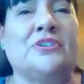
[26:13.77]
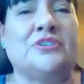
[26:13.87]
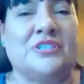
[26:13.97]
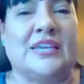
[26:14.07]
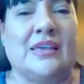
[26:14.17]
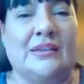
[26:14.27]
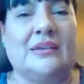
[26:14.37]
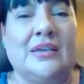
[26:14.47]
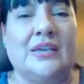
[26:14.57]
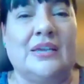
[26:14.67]
used to say
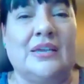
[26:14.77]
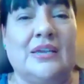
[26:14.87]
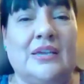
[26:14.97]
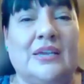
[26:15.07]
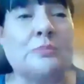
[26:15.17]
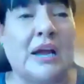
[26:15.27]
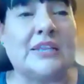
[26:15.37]
that, you know,